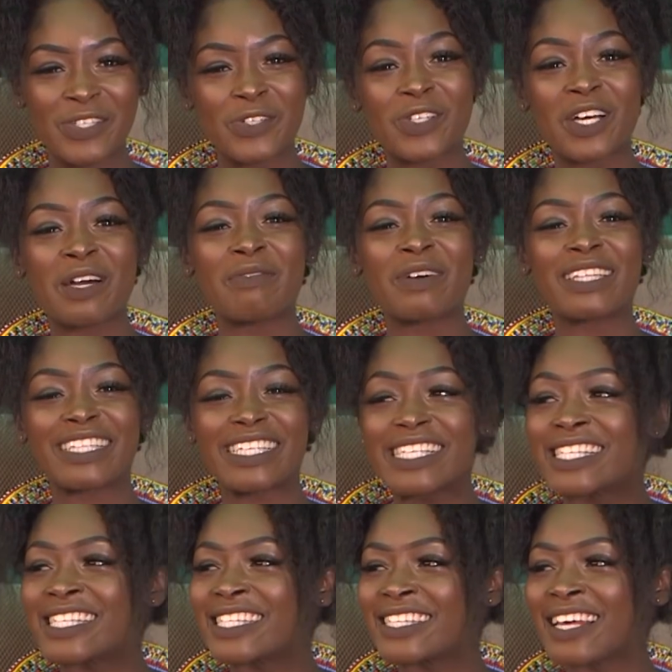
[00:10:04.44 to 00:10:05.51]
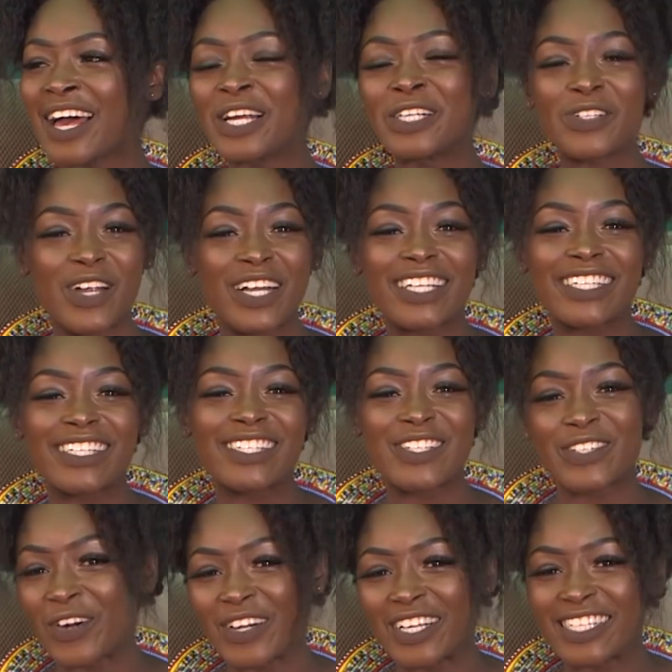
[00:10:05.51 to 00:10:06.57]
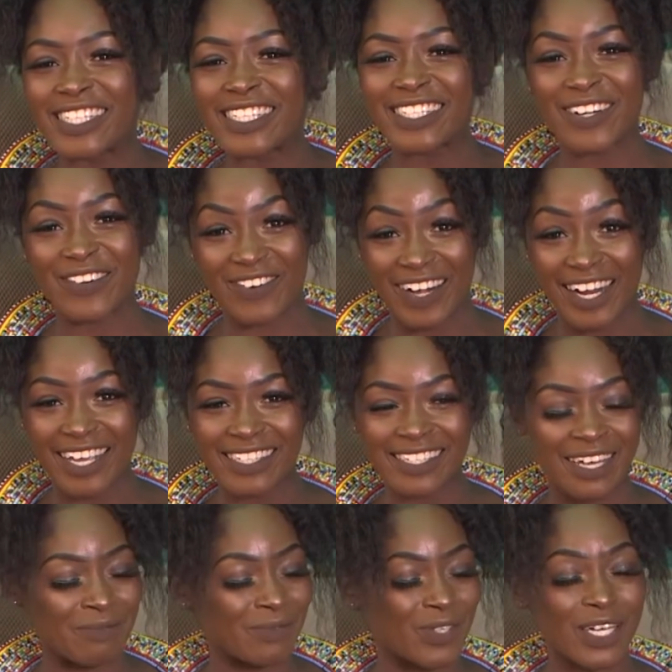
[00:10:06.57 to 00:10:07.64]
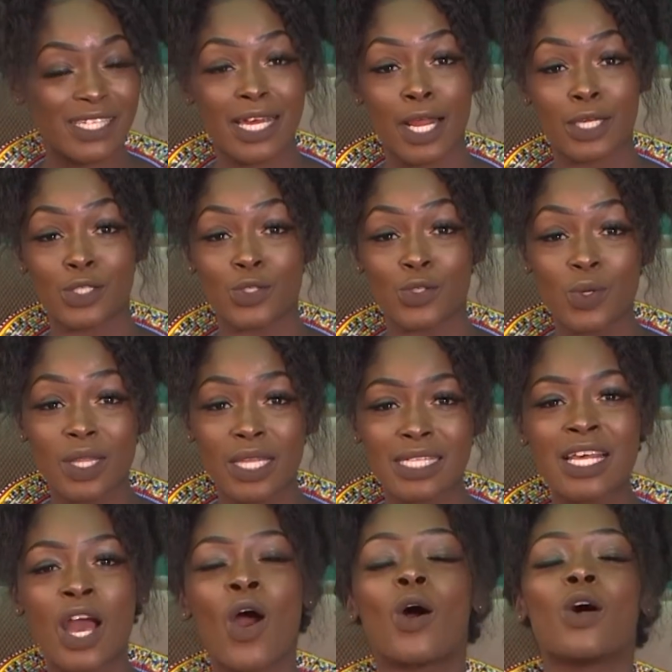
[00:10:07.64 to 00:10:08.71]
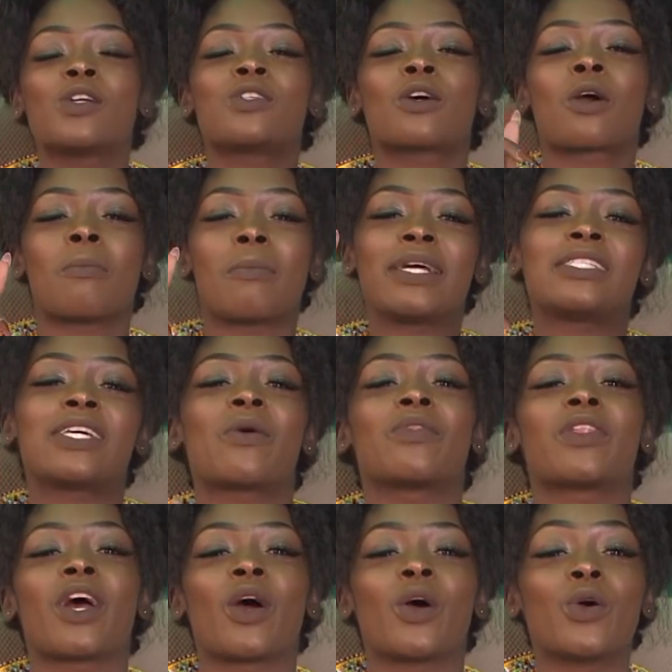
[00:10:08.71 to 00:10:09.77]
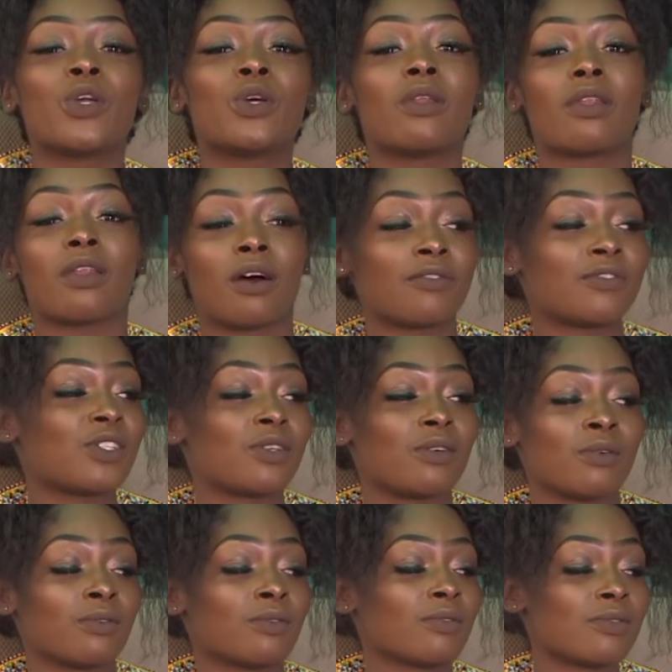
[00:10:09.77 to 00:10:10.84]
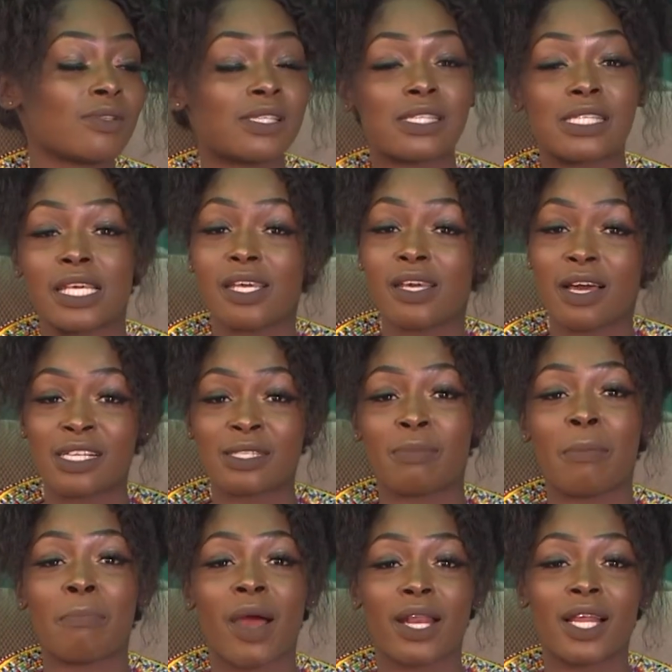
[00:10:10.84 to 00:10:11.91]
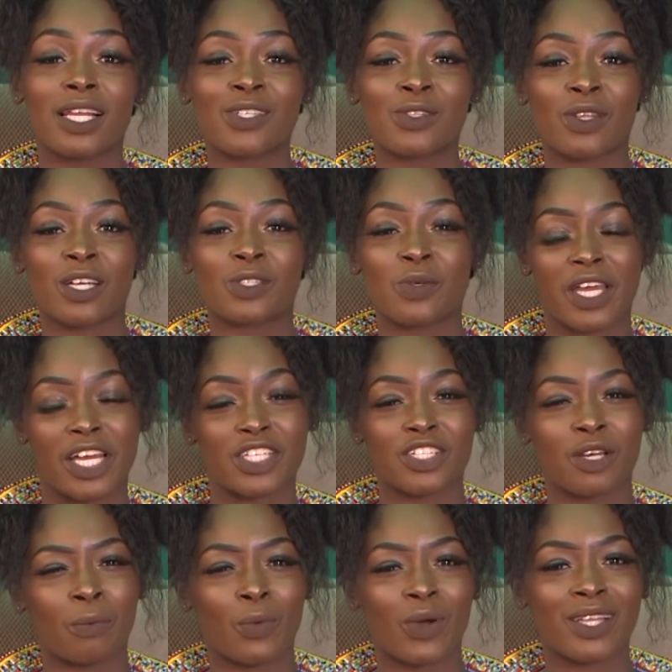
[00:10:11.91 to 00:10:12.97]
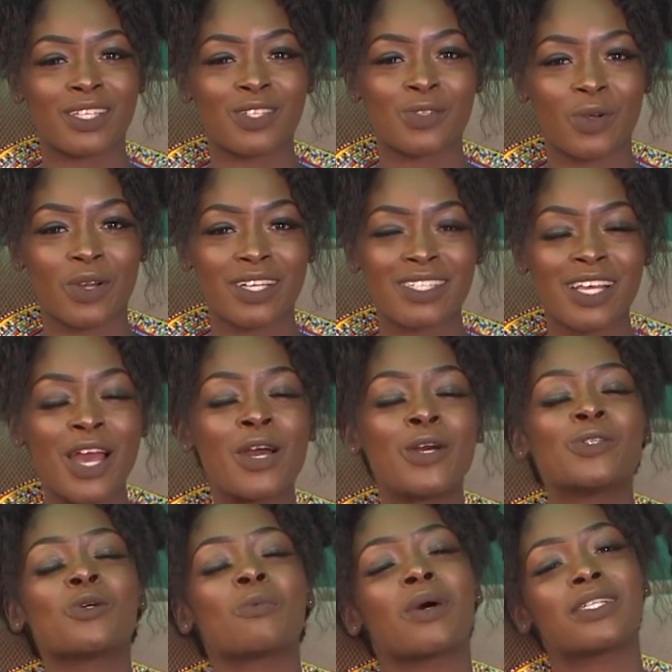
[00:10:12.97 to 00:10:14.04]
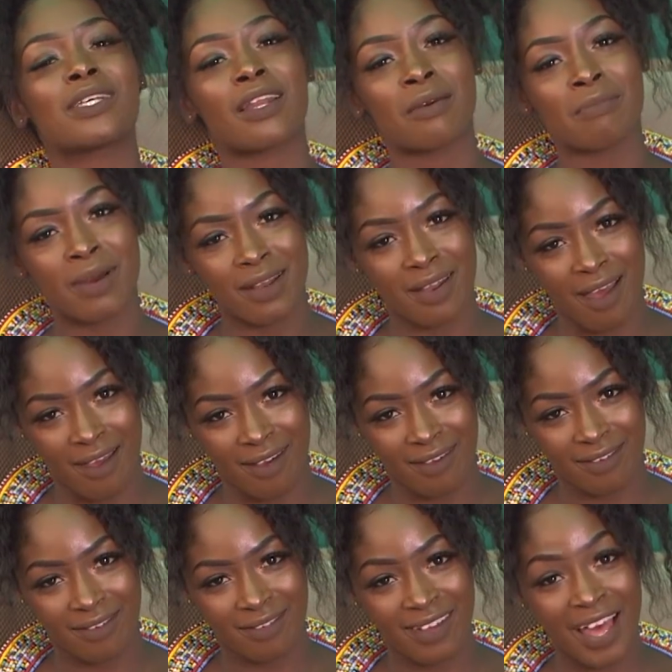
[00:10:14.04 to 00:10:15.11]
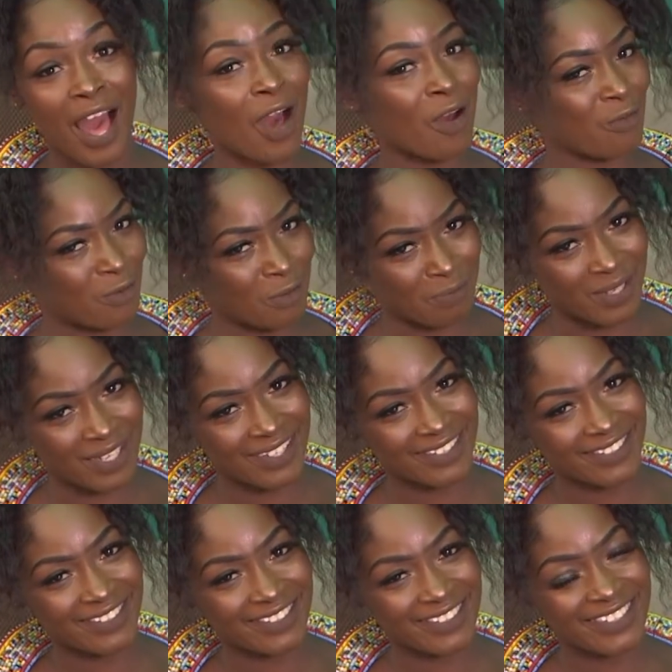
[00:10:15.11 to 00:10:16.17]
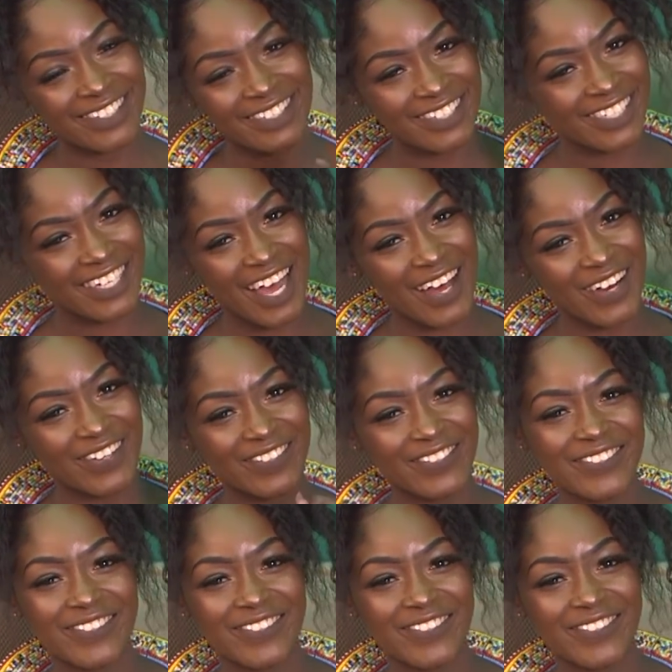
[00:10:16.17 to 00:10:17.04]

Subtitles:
to talk about these trending stories, right? I'm so excited to do this. Also comment down there who you'd love to see as my panelist so that you can chambua these stories. Tupatane baadaye. Au vipi? Ciao.